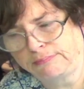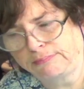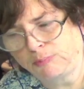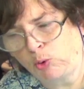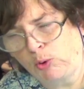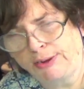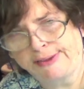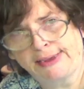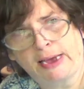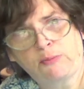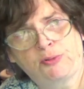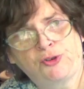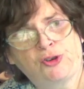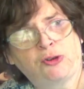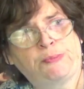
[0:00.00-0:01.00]
what side
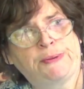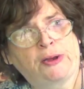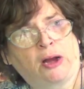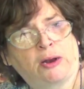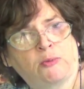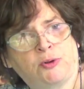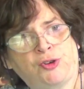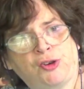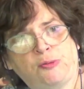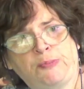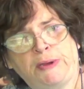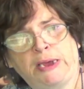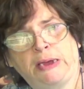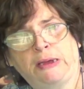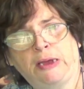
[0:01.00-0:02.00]
would you be on? Would you
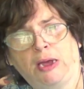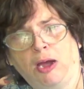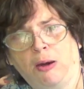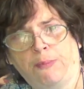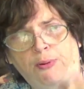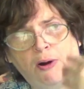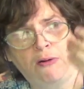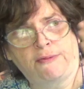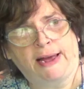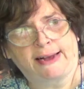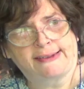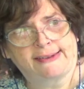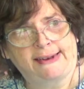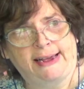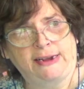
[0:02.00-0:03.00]
be
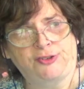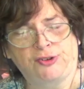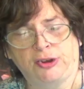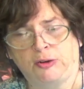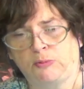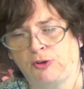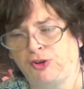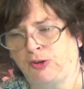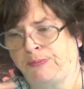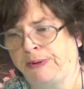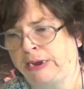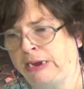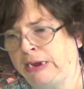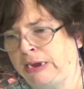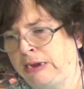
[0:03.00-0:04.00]
pro-vaccination? Would you
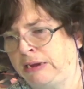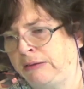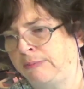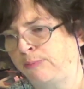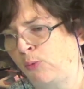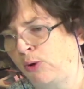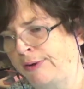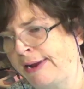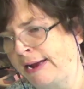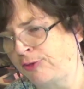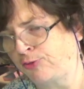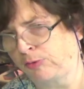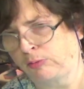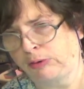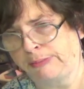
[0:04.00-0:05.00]
be more
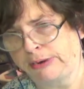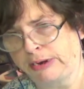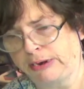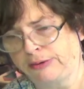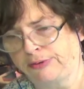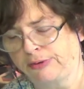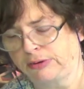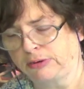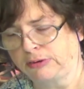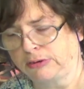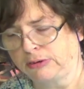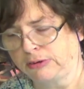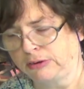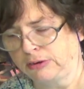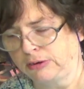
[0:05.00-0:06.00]
natural remedies?
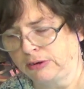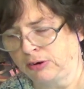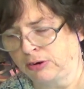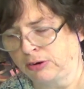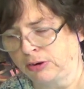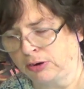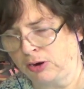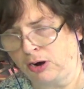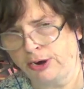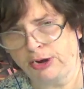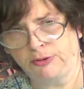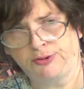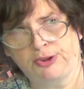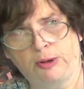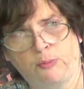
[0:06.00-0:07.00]
Or are
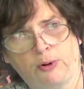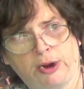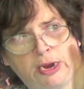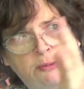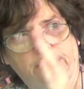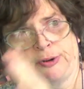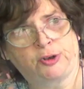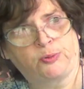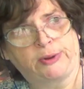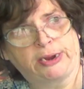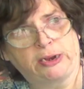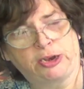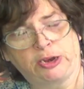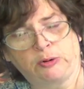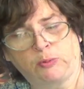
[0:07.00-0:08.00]
you somewhere in between?
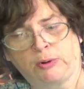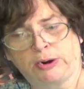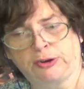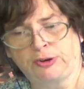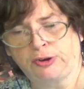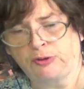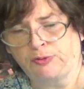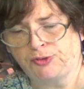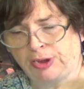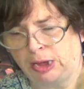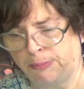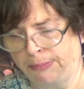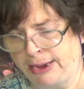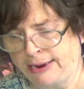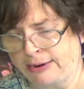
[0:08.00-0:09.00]
Do you want to do
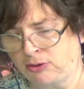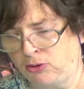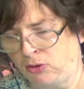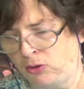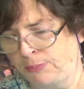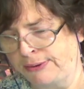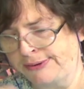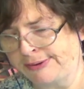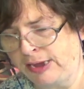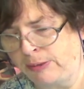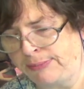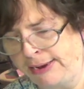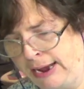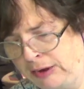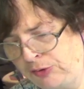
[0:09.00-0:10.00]
some medical, but
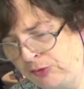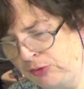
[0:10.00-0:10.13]
some natural?